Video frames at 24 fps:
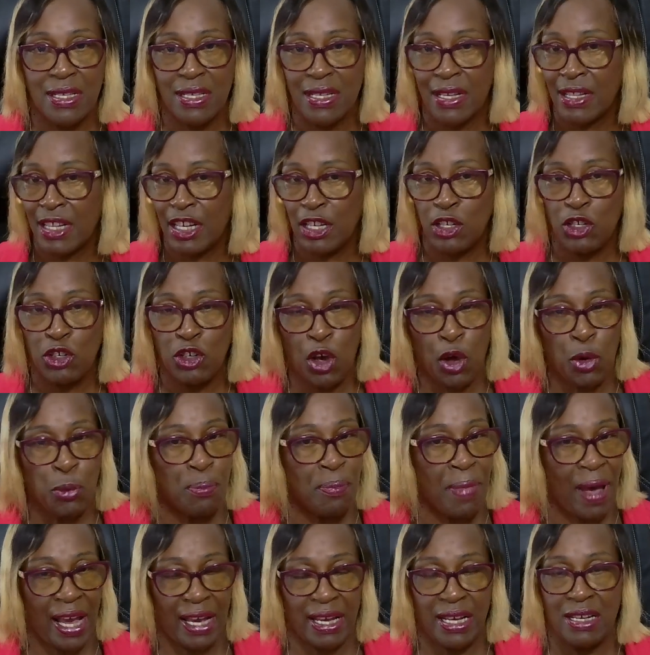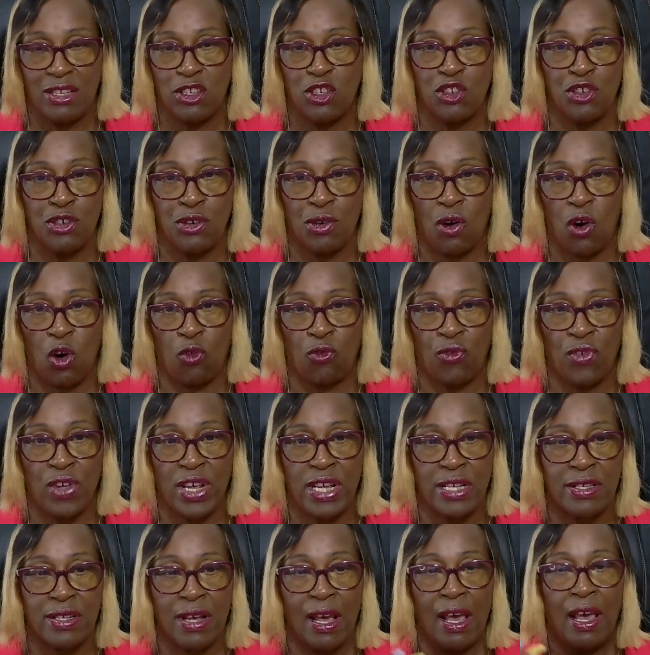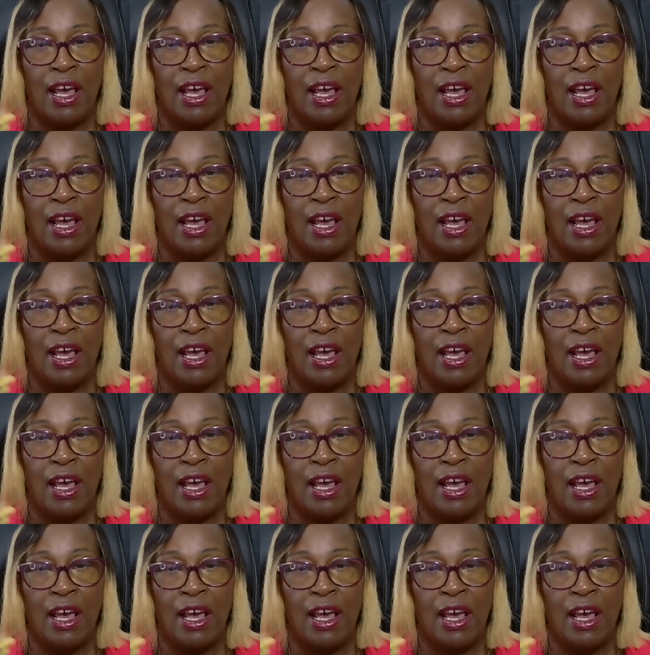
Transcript: and then you go back into your office